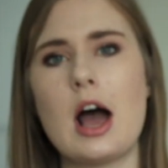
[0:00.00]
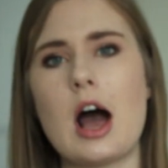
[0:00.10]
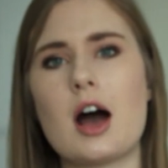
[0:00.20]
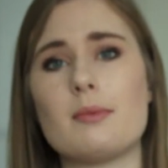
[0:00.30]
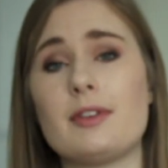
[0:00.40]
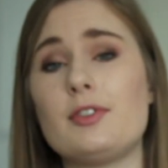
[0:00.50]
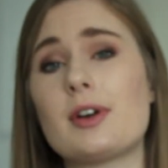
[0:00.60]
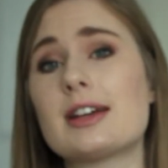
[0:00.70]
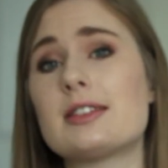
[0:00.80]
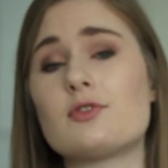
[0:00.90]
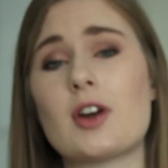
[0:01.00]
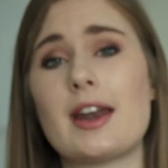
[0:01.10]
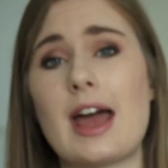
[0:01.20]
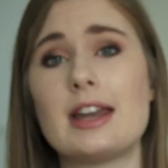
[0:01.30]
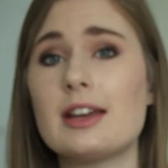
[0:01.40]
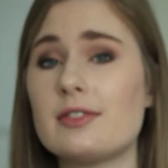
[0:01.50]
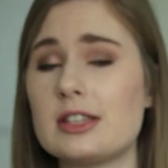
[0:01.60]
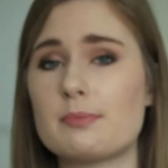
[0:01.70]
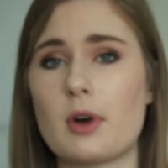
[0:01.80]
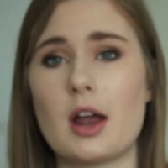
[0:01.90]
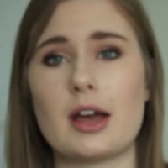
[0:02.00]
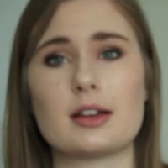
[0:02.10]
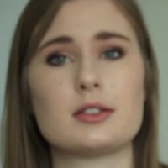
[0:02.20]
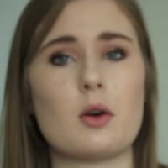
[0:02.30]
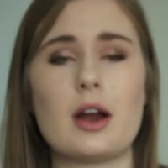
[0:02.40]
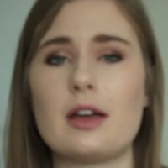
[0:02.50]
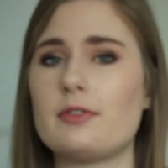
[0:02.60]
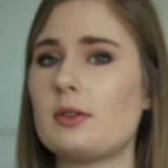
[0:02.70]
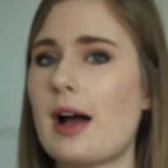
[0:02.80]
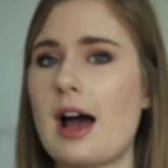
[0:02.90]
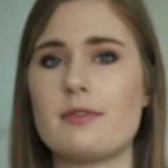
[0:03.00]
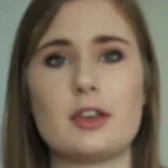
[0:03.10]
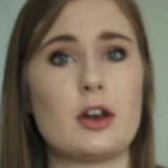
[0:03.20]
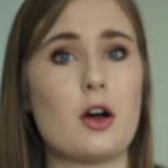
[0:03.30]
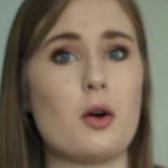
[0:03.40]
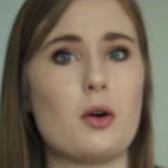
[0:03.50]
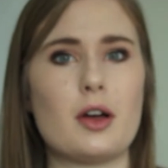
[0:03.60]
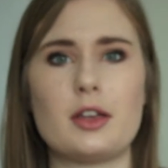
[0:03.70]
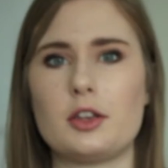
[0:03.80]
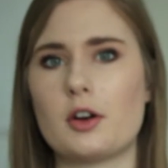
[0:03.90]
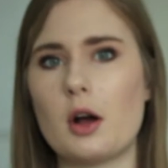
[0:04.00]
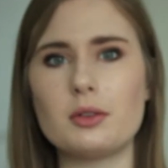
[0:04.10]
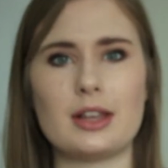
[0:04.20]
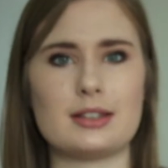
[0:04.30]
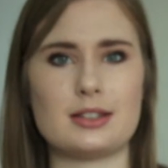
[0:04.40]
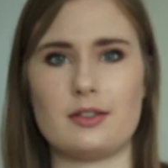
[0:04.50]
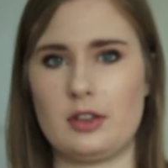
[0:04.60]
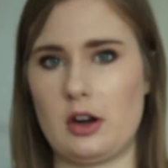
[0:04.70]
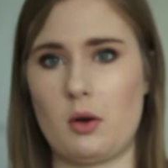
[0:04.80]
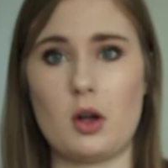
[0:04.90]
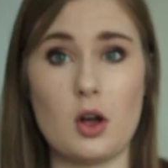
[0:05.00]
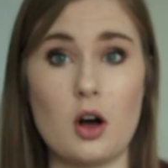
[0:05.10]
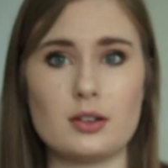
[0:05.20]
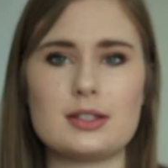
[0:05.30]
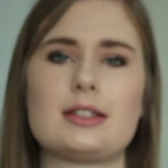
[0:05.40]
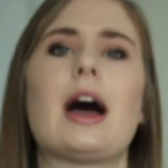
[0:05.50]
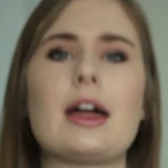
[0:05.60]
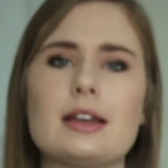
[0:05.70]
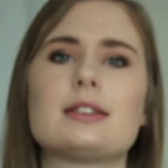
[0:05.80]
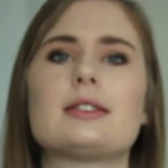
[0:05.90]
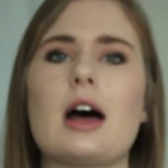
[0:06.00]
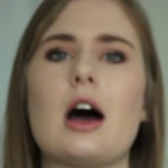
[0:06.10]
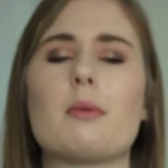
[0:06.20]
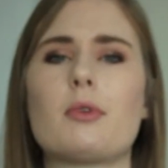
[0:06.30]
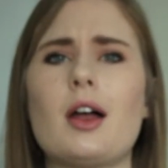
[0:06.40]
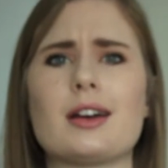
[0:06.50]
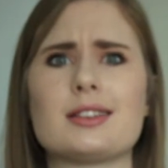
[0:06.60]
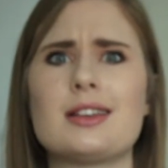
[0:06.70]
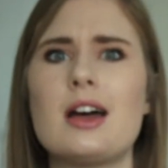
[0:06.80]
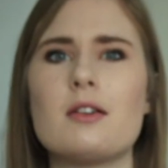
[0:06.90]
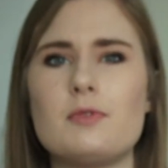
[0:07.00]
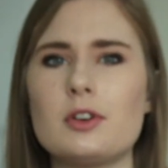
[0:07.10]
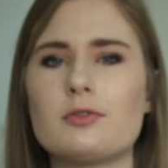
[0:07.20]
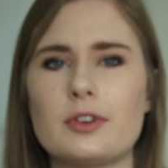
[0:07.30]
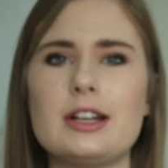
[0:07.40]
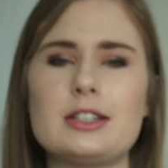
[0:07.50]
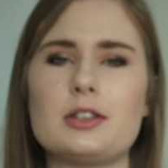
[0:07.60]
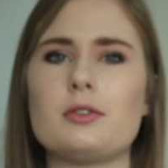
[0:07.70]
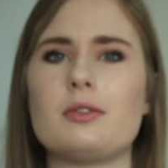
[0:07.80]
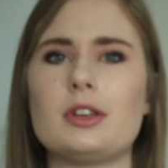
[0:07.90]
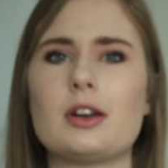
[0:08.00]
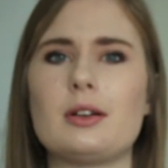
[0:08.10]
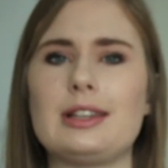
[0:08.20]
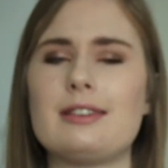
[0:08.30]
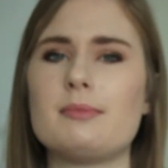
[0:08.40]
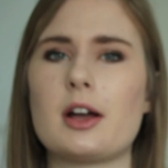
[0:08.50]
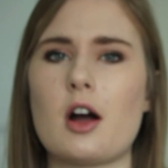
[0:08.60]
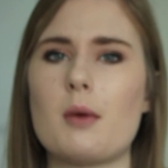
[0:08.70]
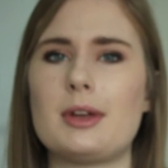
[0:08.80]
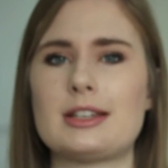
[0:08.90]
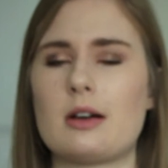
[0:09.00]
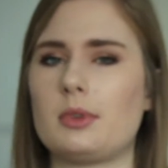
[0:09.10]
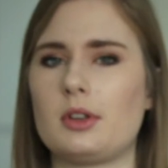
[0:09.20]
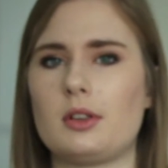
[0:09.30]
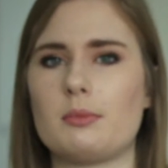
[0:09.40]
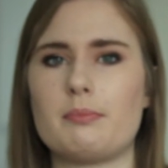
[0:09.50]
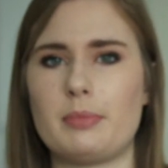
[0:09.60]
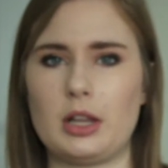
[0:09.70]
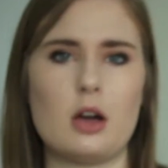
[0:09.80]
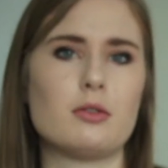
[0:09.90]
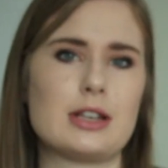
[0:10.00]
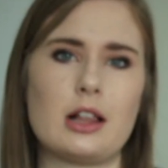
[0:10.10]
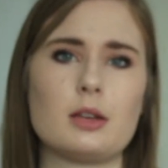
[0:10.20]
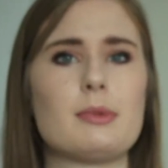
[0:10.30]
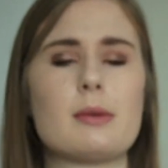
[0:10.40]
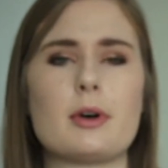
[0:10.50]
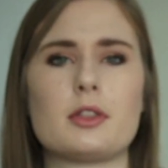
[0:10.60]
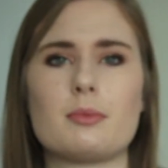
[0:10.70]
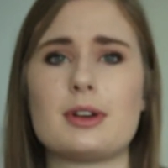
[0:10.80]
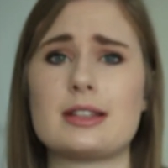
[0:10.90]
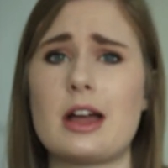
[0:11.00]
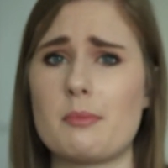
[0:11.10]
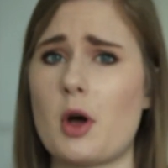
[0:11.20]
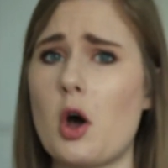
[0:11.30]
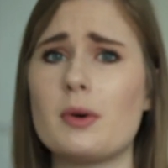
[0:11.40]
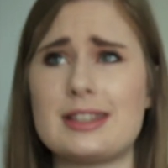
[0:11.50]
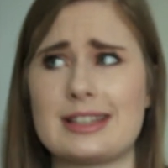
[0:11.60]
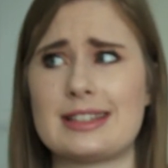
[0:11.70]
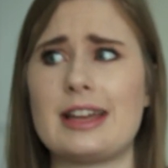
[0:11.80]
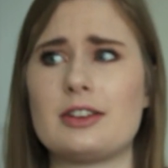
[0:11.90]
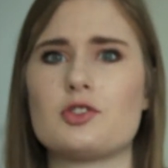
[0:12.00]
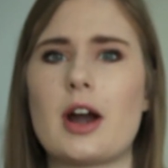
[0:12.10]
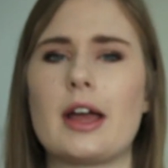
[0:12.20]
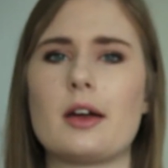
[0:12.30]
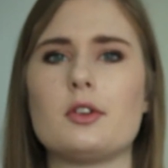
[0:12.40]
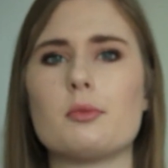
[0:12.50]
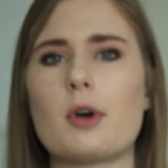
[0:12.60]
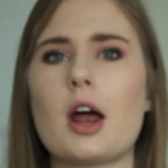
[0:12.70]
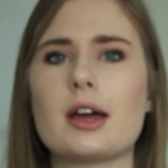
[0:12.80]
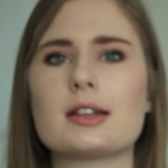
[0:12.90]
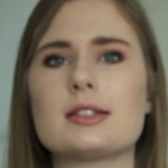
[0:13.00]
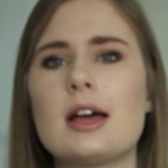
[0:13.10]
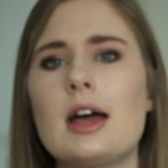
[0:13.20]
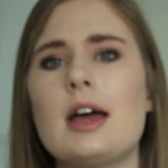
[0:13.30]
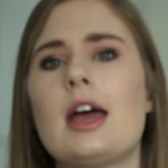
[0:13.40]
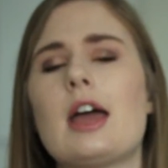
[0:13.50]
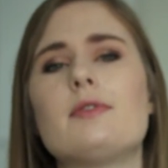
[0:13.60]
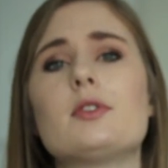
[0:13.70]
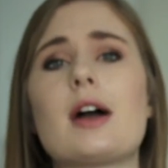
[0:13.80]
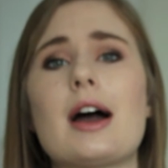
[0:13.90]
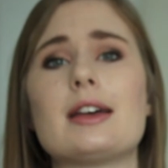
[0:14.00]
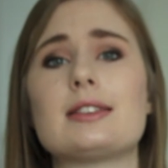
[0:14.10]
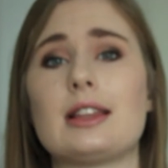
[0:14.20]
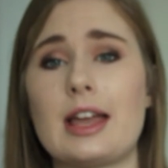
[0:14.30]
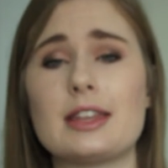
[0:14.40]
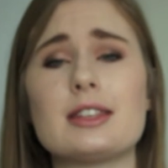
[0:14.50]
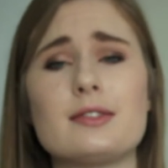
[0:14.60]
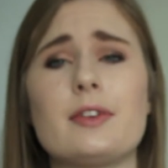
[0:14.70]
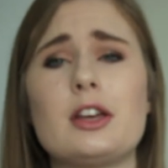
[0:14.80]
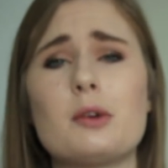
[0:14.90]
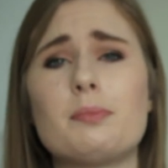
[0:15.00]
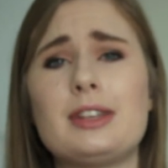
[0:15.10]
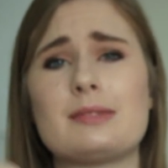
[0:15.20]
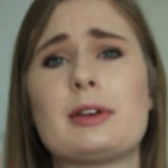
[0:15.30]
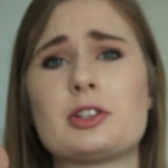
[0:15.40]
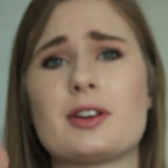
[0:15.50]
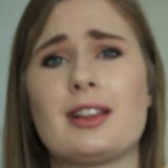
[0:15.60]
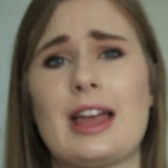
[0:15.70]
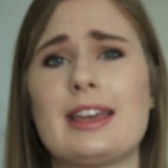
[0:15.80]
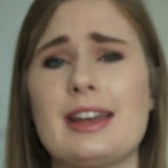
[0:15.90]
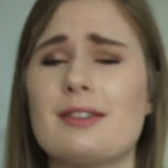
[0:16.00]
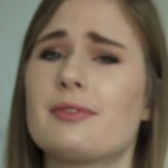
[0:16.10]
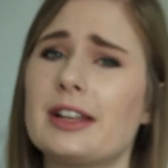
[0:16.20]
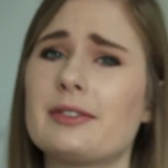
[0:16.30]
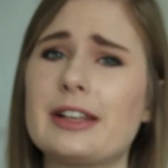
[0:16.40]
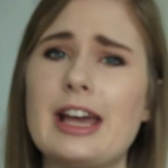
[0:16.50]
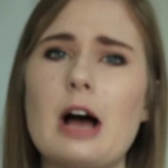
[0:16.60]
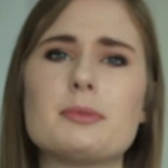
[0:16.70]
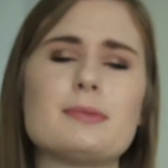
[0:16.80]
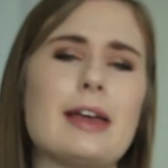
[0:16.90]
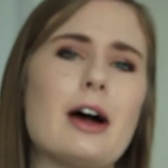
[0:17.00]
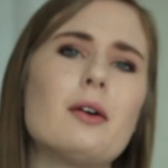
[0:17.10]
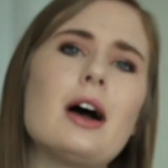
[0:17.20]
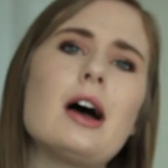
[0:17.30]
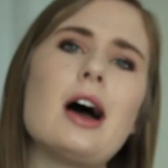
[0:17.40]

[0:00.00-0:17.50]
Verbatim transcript: Um, if you guys have tried any of these products or if you have, you know, your own list of, you know, cult status uh, products, feel free to, you know, leave me a comment down below, telling me about them because I'm always excited trying out new products. If you guys like this video, please make sure to like it. It really, really helps me out.